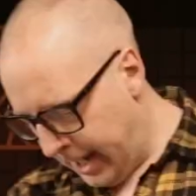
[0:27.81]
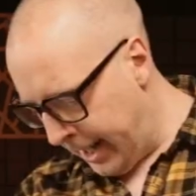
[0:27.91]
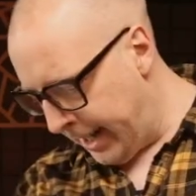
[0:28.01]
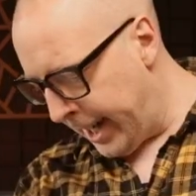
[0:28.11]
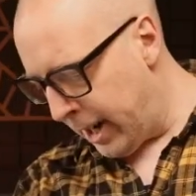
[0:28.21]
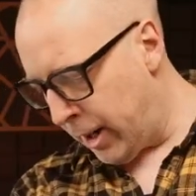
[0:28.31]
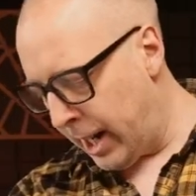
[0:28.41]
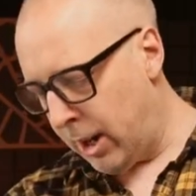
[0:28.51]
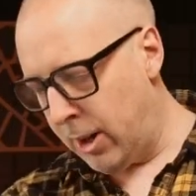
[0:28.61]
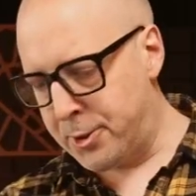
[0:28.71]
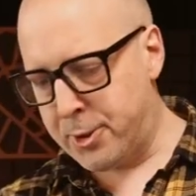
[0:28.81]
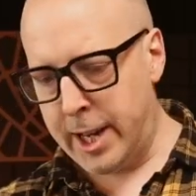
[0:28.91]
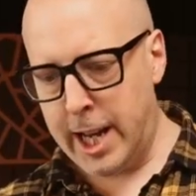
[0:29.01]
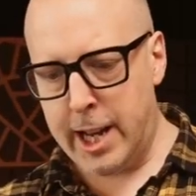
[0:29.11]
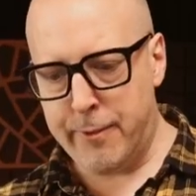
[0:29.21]
In here, I also
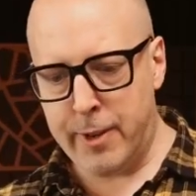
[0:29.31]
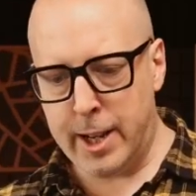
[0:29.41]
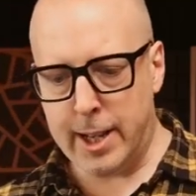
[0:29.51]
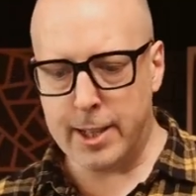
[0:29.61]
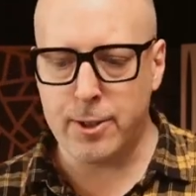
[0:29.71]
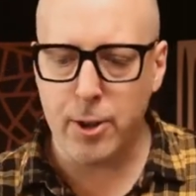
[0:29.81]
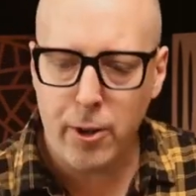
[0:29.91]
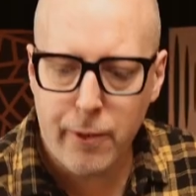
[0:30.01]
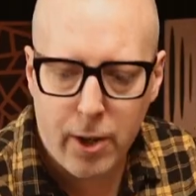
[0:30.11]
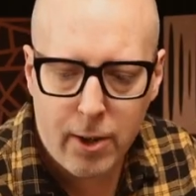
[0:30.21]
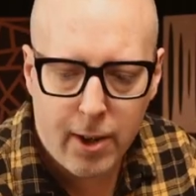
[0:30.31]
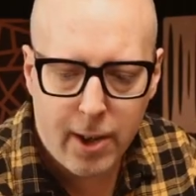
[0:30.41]
have a server.